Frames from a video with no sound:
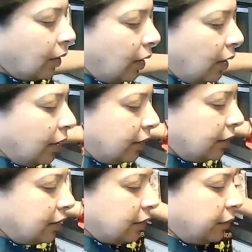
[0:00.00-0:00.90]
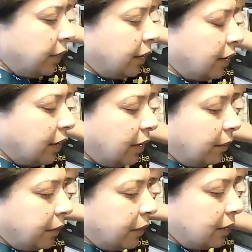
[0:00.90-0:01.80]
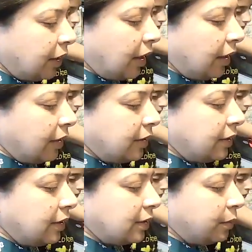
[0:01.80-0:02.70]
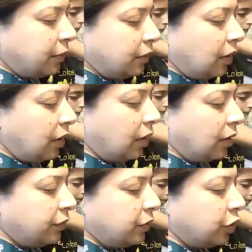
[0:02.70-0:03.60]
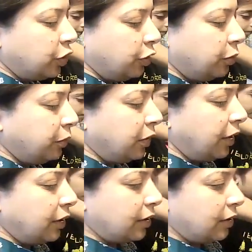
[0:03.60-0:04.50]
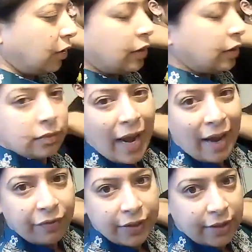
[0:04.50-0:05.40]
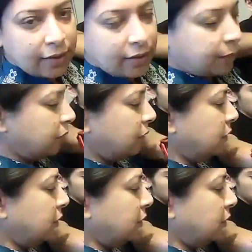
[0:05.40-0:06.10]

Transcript: And we are gonna put a teaspoon of turmeric, or half a teaspoon